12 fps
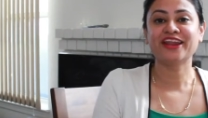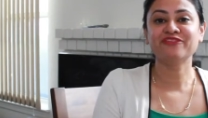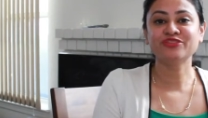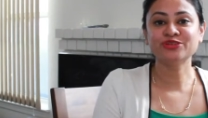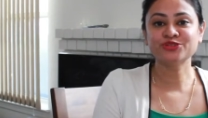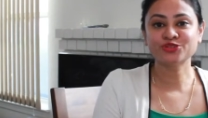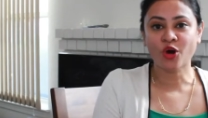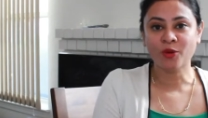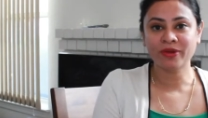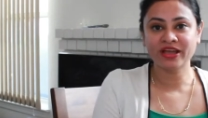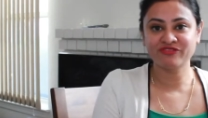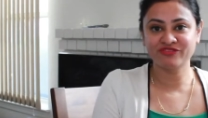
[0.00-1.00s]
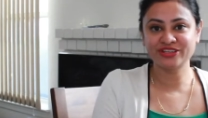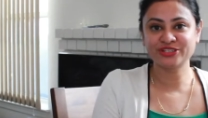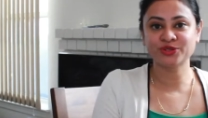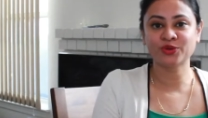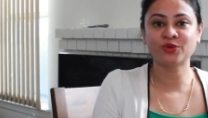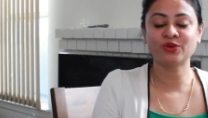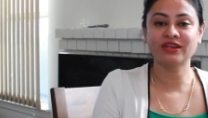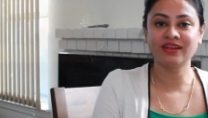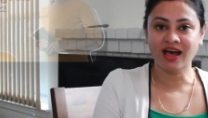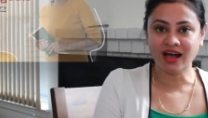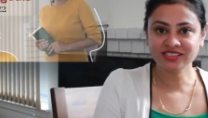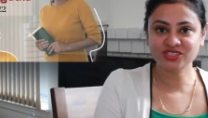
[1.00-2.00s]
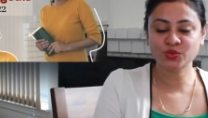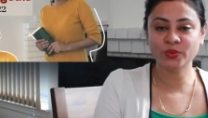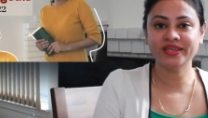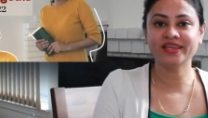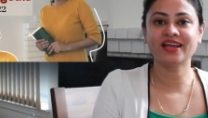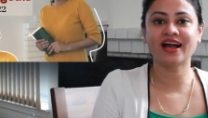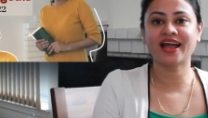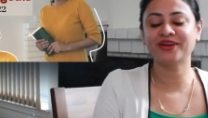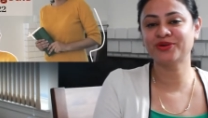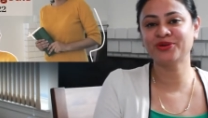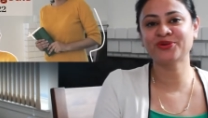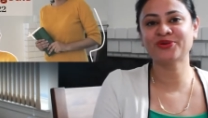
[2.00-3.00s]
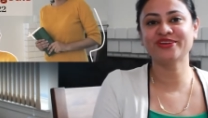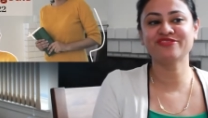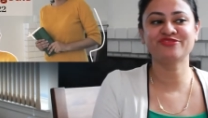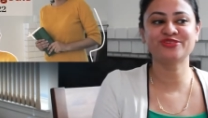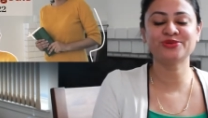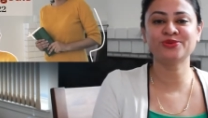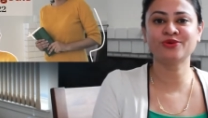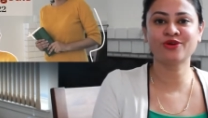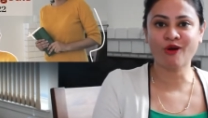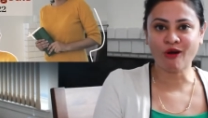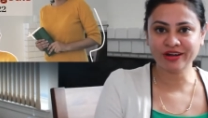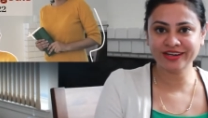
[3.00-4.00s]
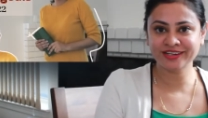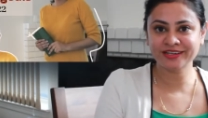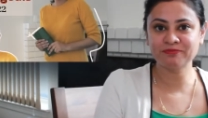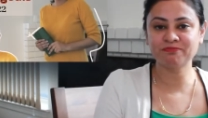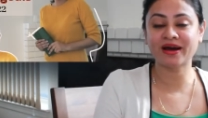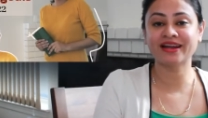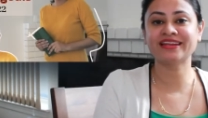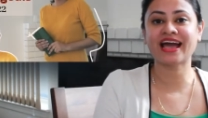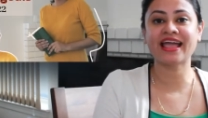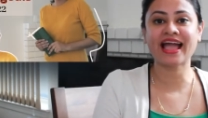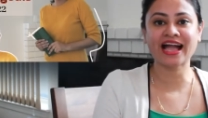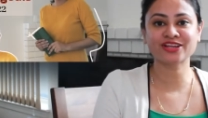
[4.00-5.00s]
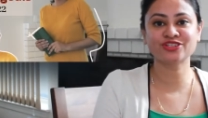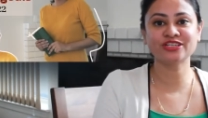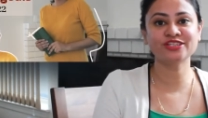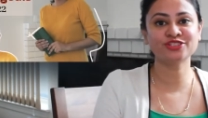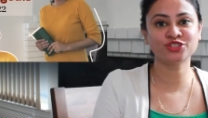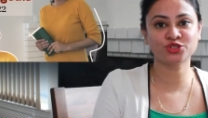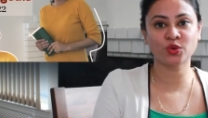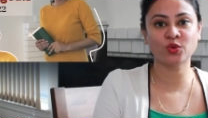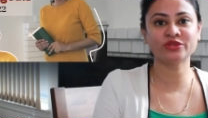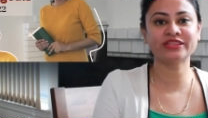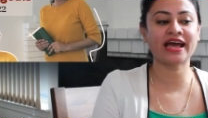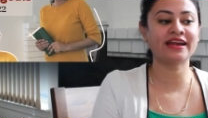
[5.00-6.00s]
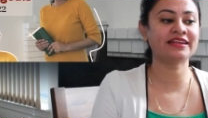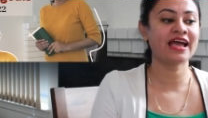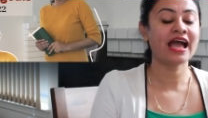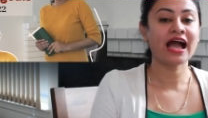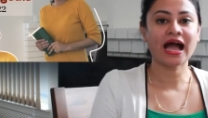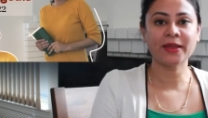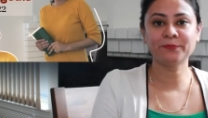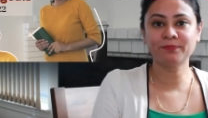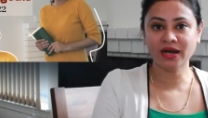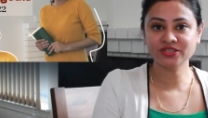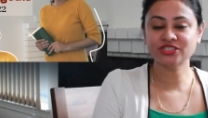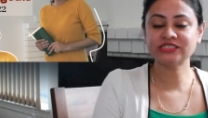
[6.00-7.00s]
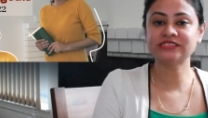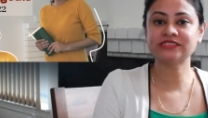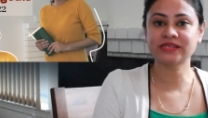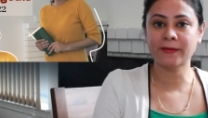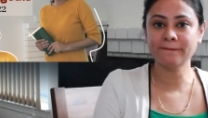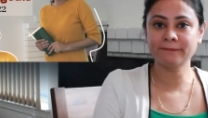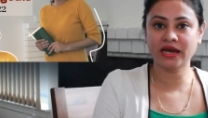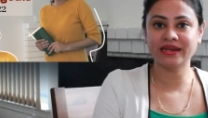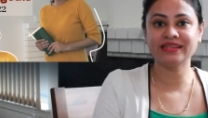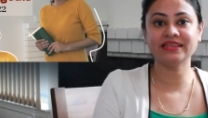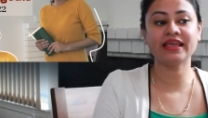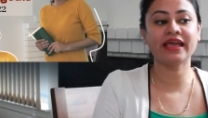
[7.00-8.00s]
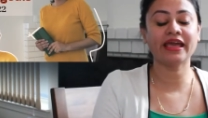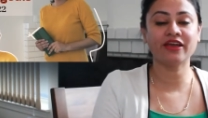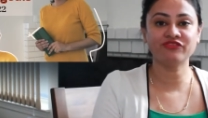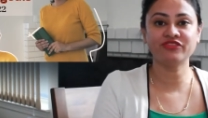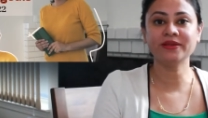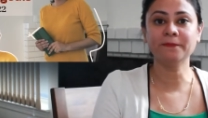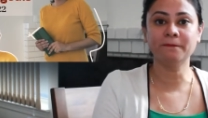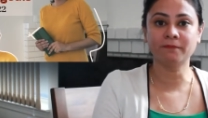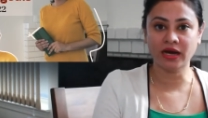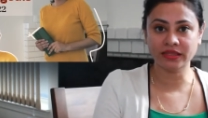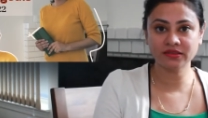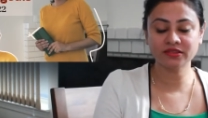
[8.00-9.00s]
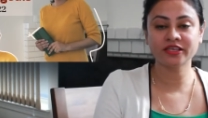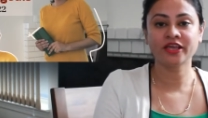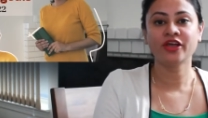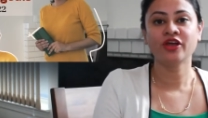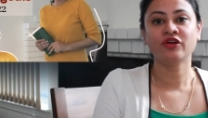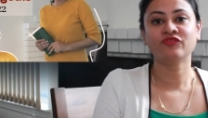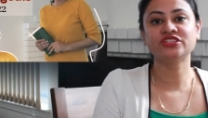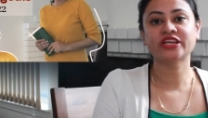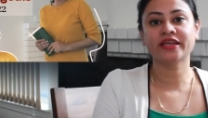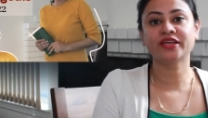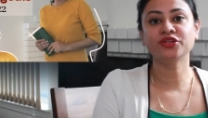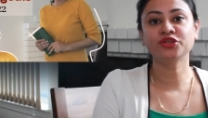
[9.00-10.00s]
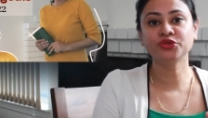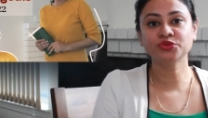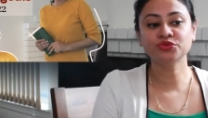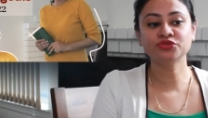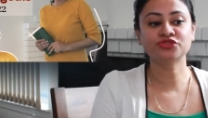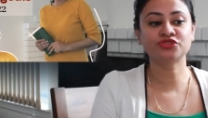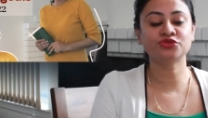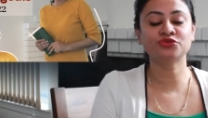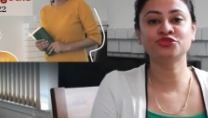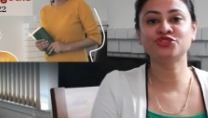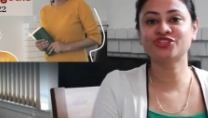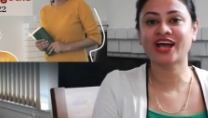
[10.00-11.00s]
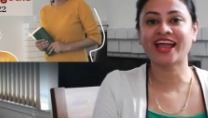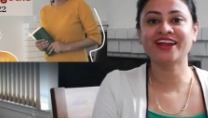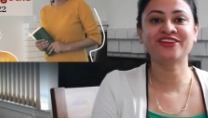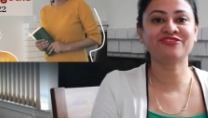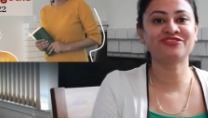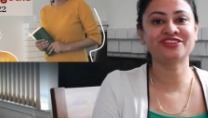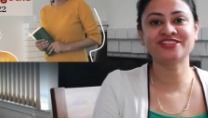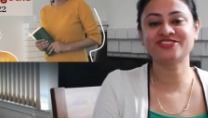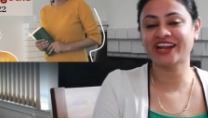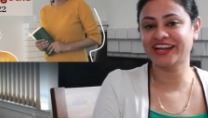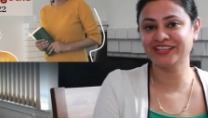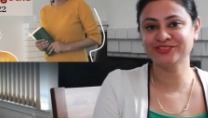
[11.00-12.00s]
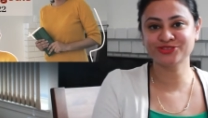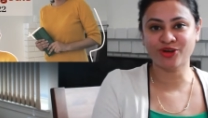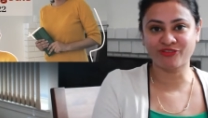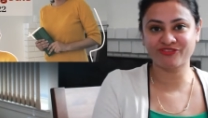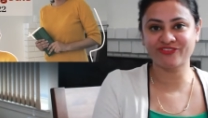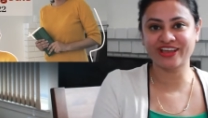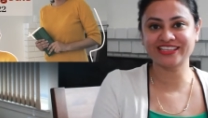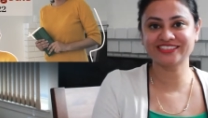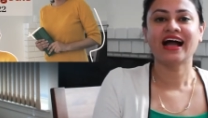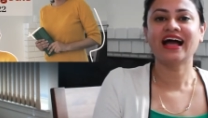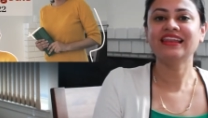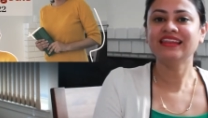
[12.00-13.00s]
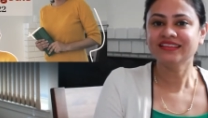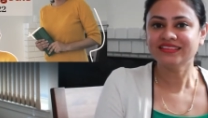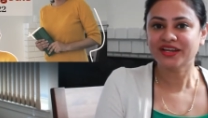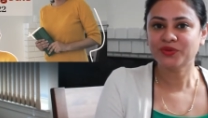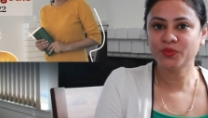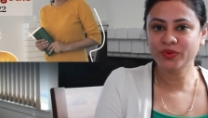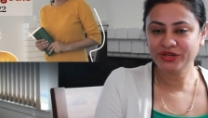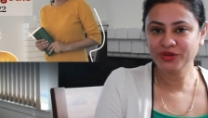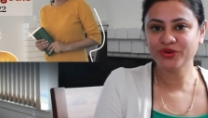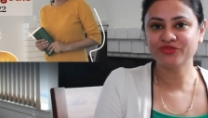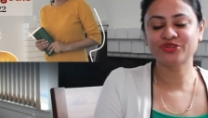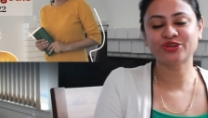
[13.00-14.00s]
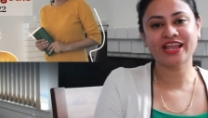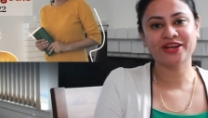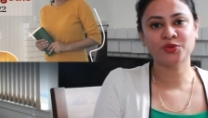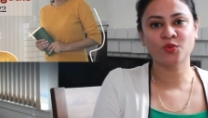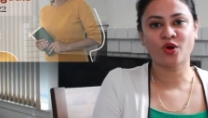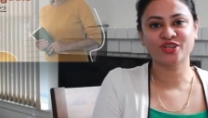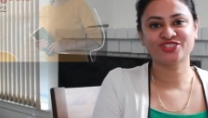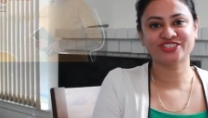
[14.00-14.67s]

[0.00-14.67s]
And if you saw my video last week, I don't know if you caught it, but I actually show that I budget some money every month which I can use to try different writing softwares. I'll link that video if you'd like to watch